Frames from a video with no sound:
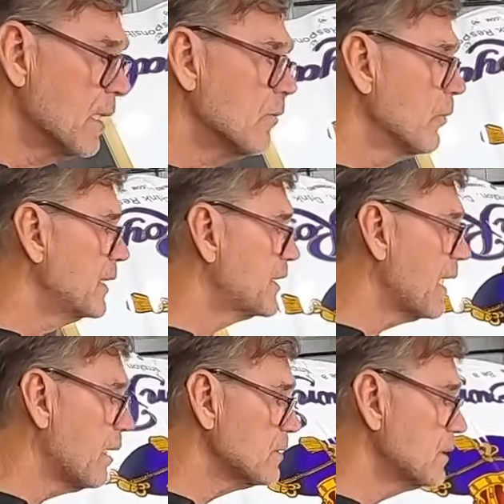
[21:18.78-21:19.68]
reach
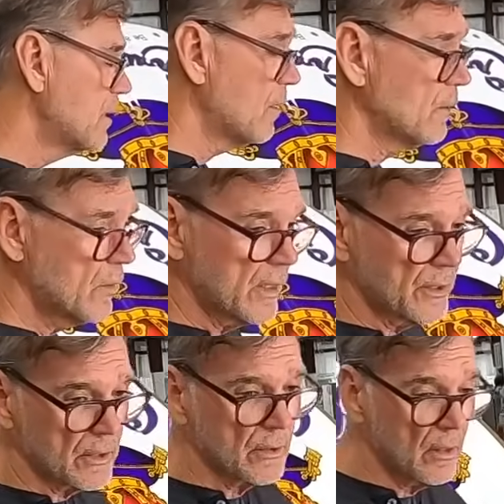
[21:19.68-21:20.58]
out. You
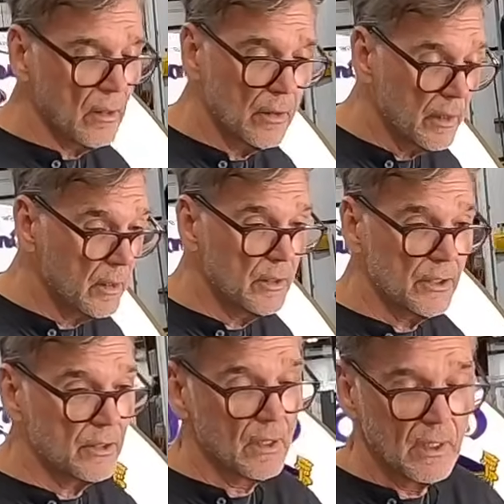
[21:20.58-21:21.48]
can
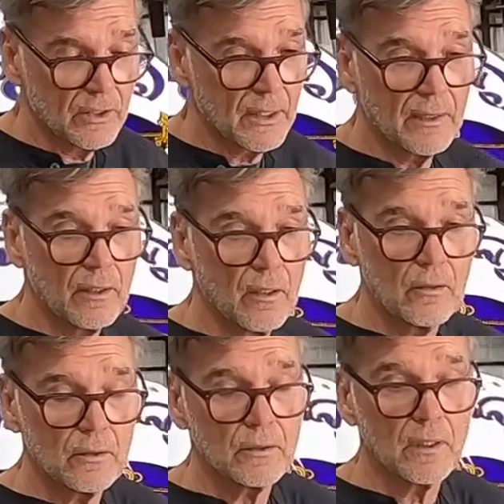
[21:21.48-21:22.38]
just send a
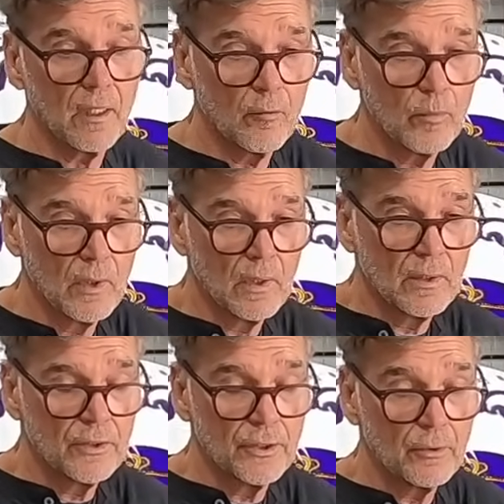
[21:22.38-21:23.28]
note
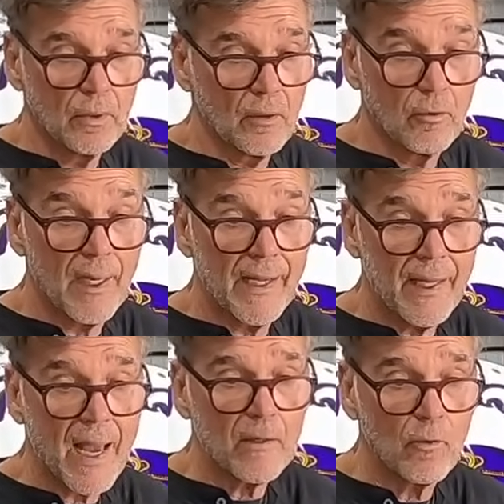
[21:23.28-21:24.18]
to Ray
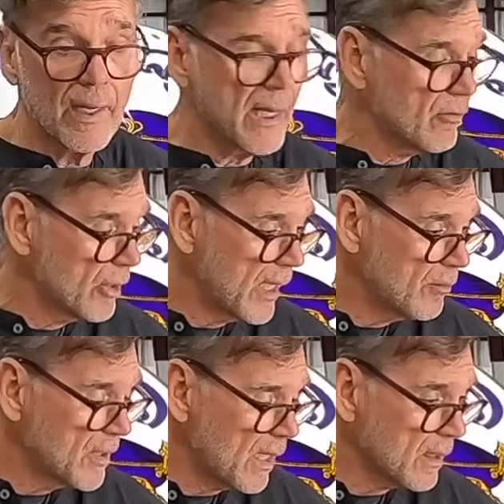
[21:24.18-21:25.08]
at
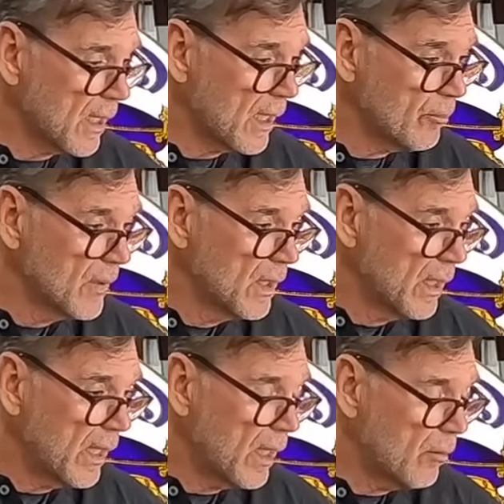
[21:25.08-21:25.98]
rayevernham.com.
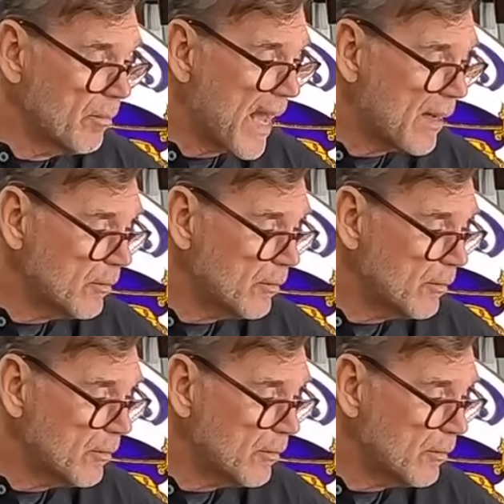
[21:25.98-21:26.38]
Matt